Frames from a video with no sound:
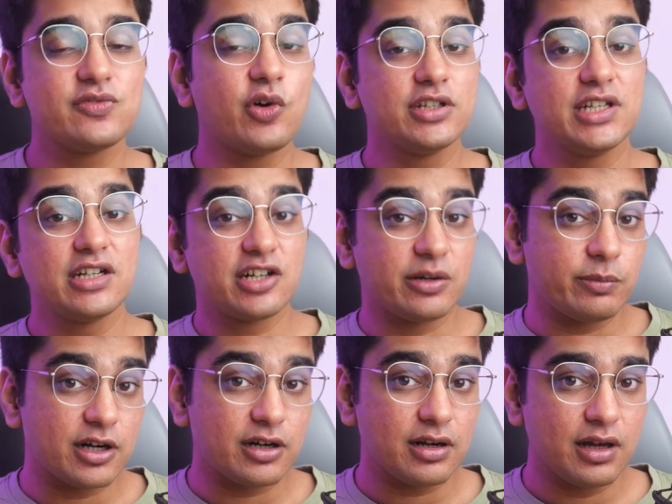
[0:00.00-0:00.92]
for the
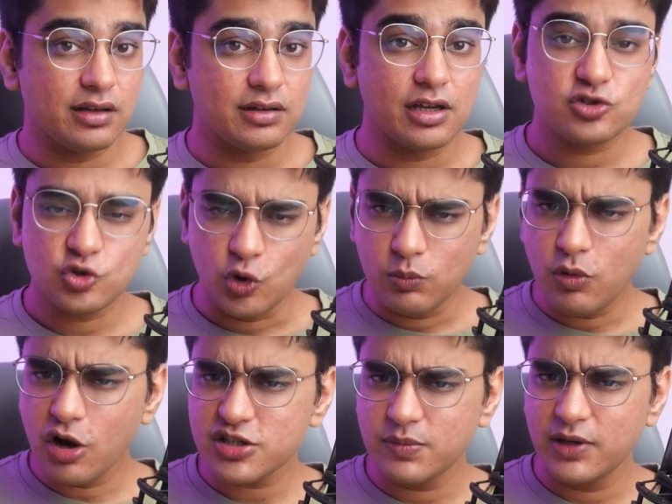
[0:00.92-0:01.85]
Tribit, the
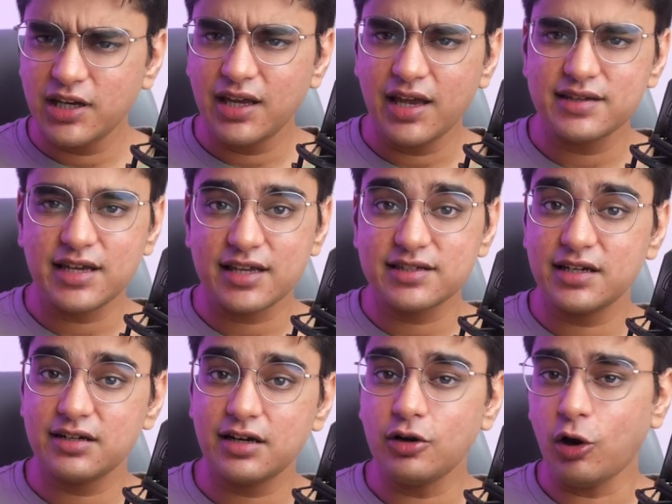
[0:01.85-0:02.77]
Stormbox Mini has
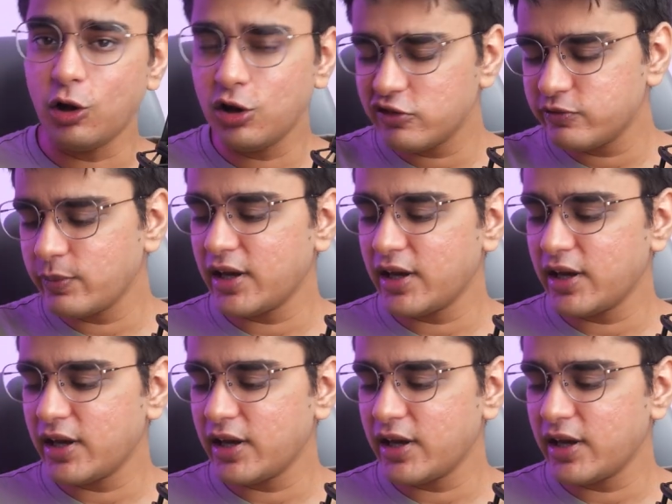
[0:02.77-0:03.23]
exceeded all of